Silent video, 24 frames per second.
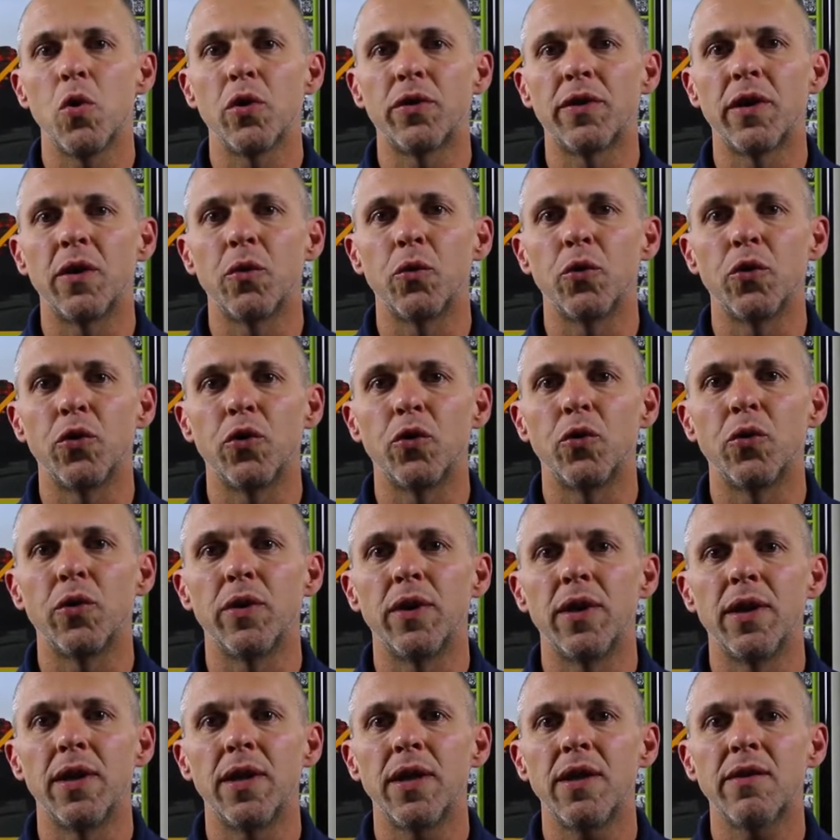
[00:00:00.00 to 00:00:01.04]
what they were
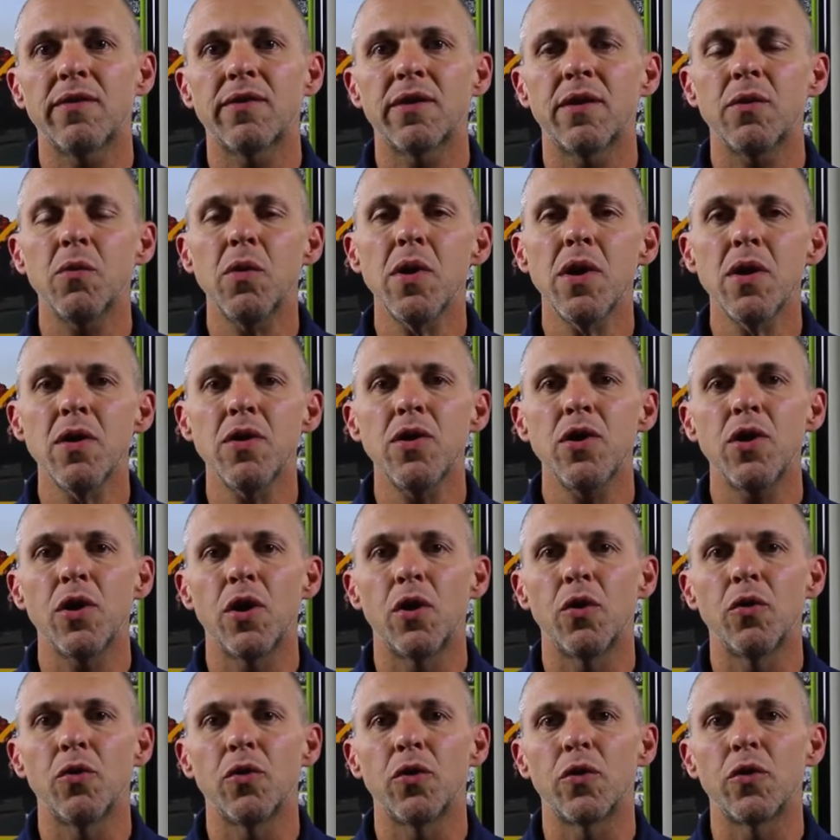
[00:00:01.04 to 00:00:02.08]
doing, and he said, well, you
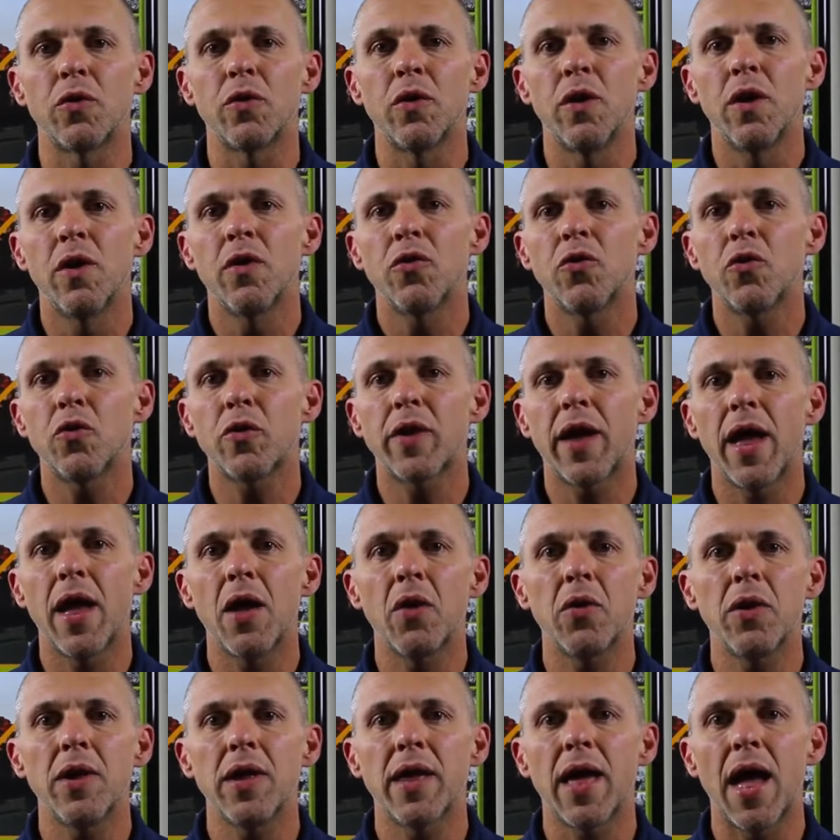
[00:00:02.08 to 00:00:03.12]
know, they're, they're
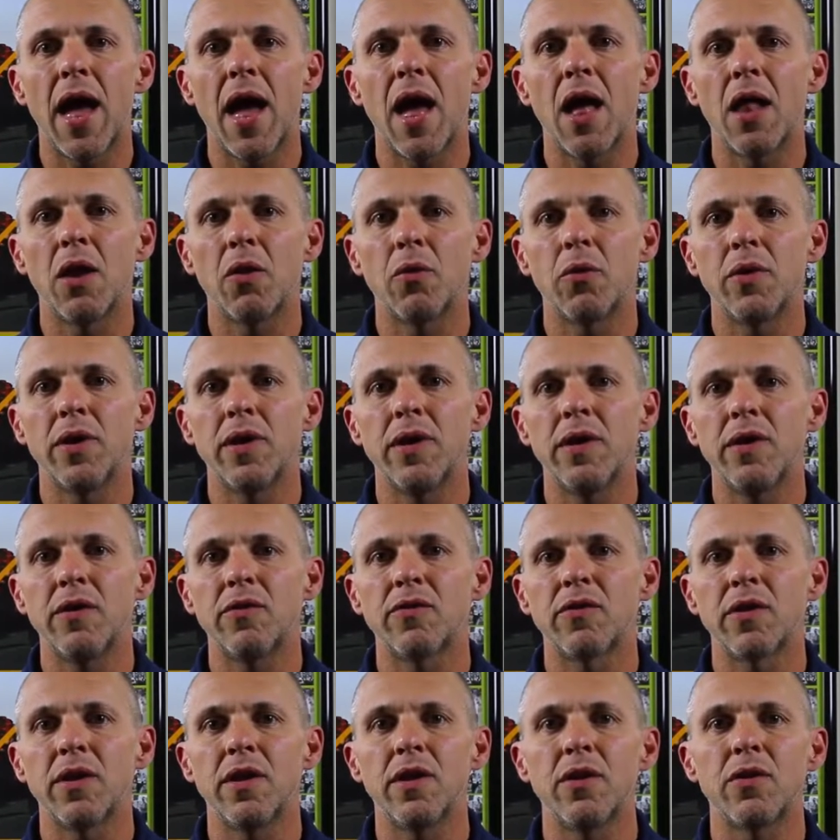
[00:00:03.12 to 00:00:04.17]
counting
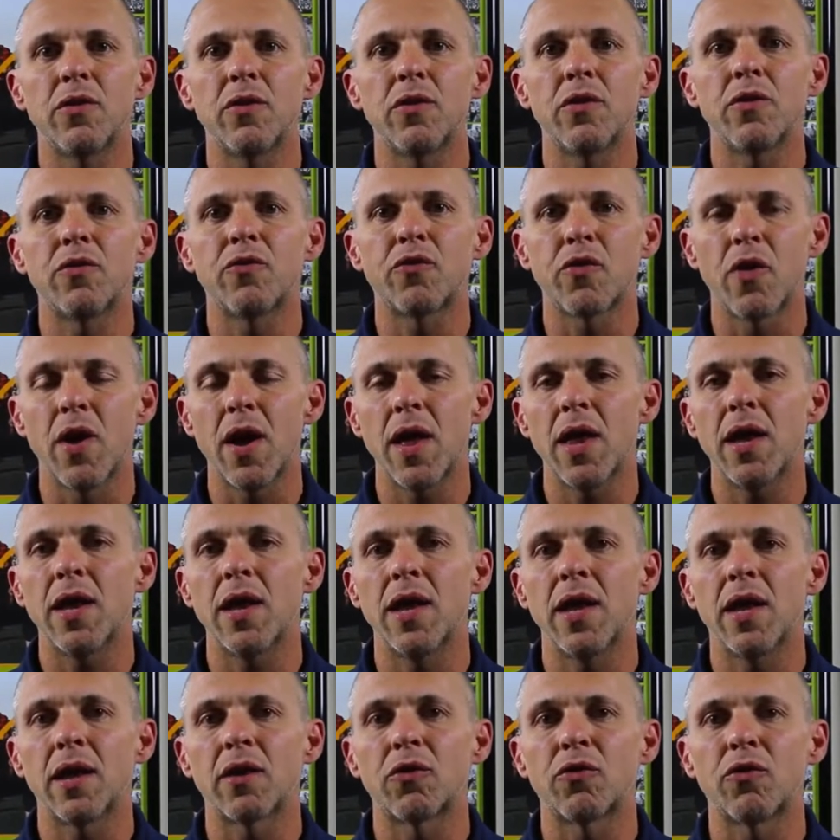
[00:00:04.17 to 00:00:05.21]
calories, and they're trying to
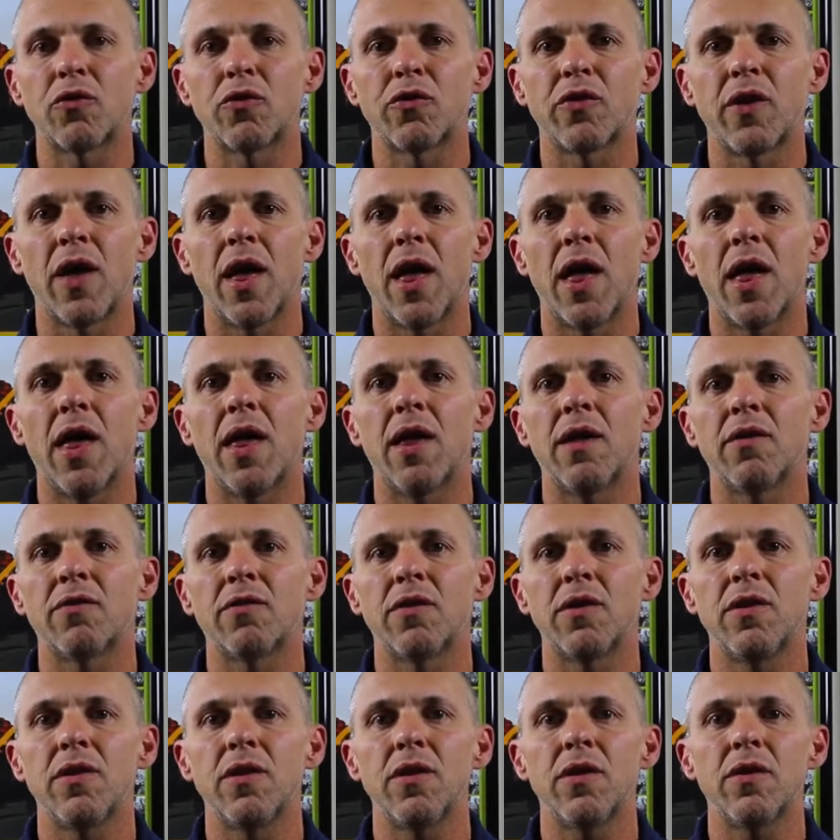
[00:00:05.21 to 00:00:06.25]
exercise,
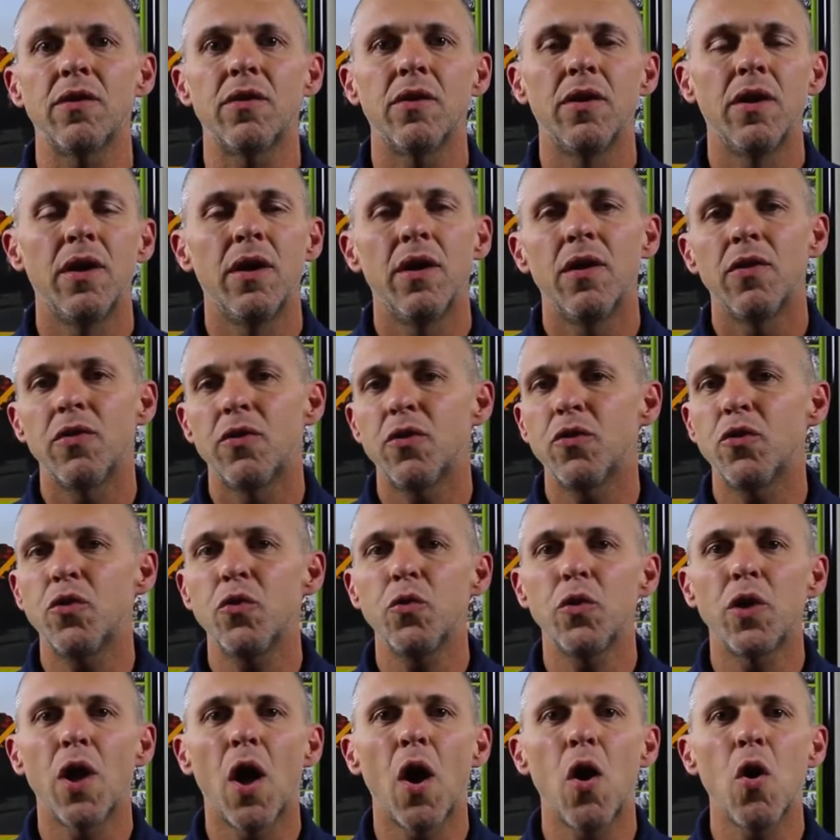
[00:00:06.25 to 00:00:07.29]
and they're they're
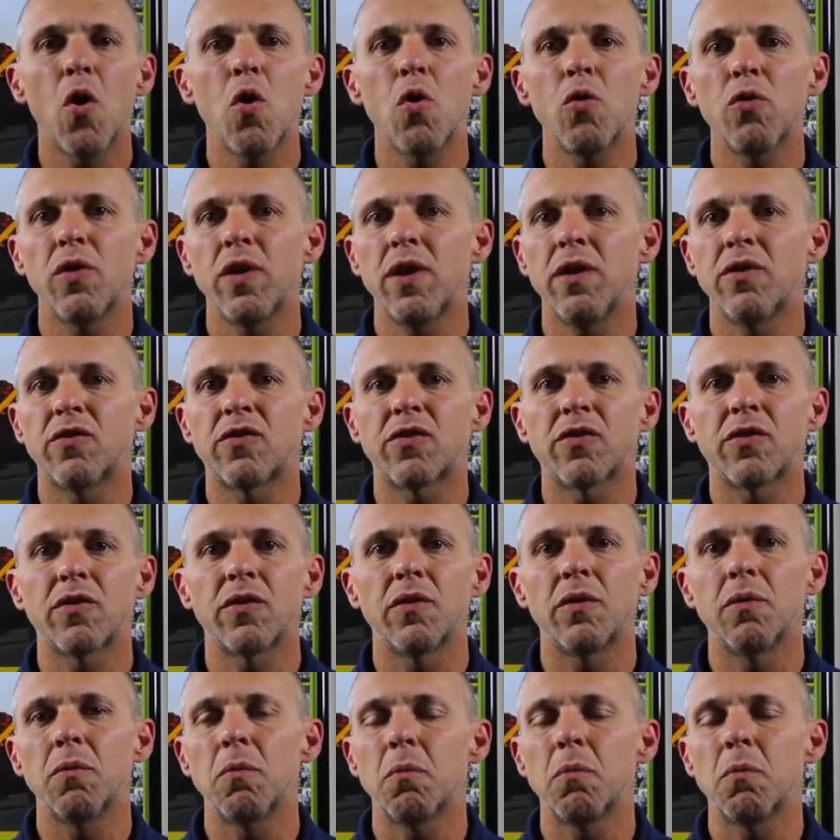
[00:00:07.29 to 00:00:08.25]
doing all these